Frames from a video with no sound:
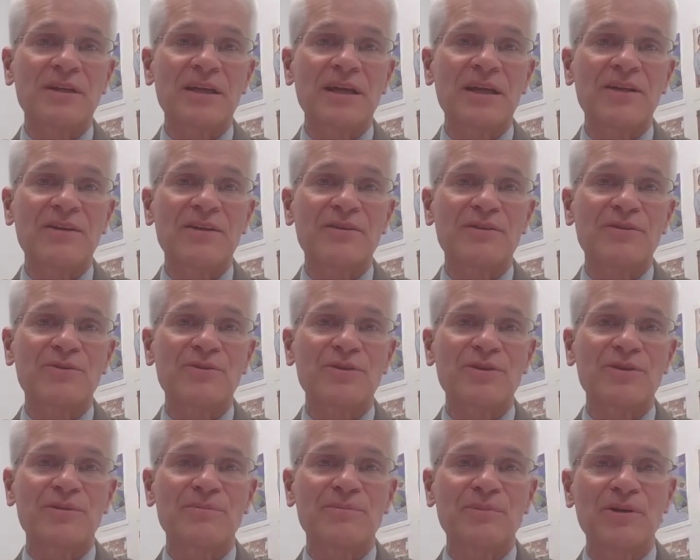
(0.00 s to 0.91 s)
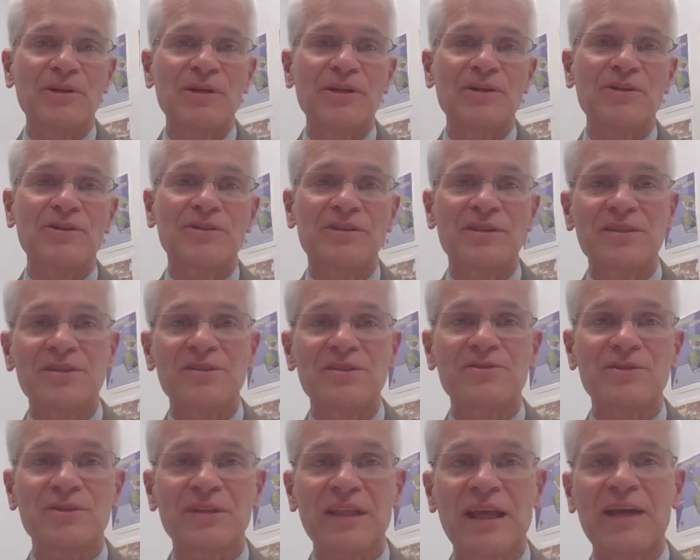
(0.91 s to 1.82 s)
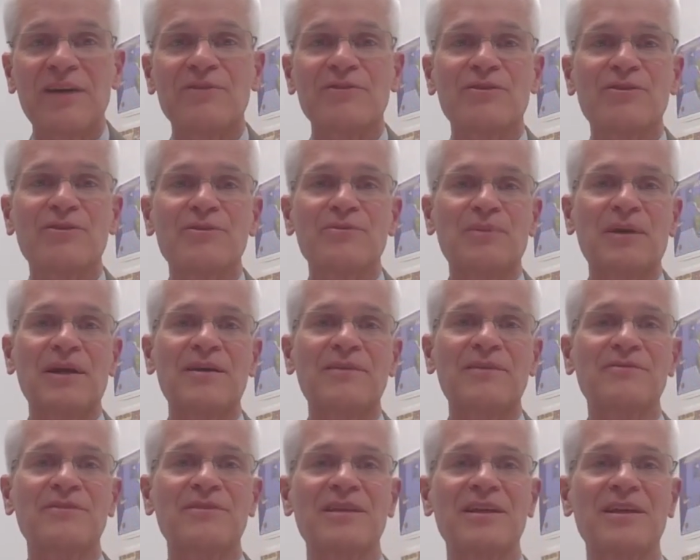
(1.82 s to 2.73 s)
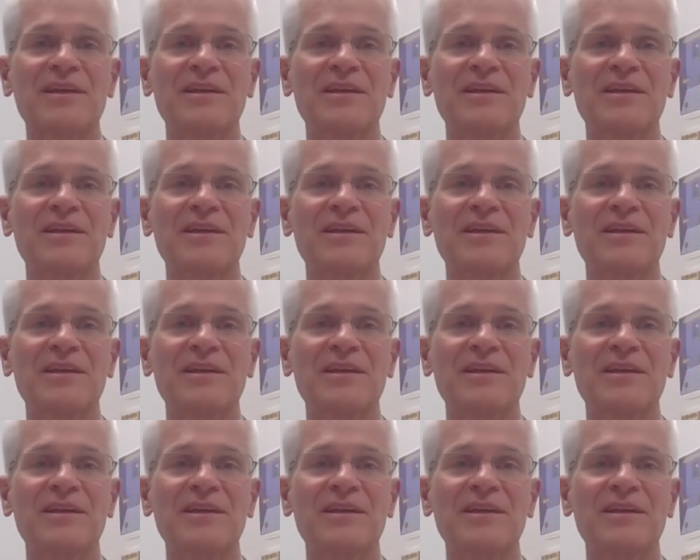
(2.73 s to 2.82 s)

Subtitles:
care through their employer or this or that or through private